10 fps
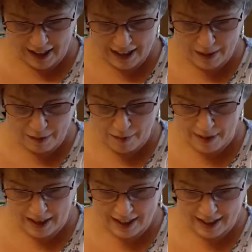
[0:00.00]
this will be
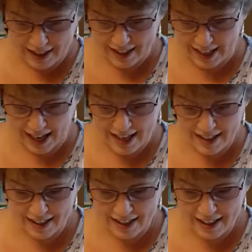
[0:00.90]
a
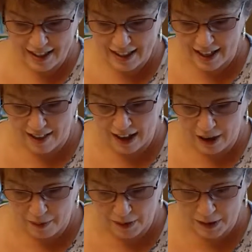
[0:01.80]
success, and then
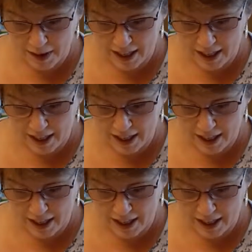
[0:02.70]
I will do it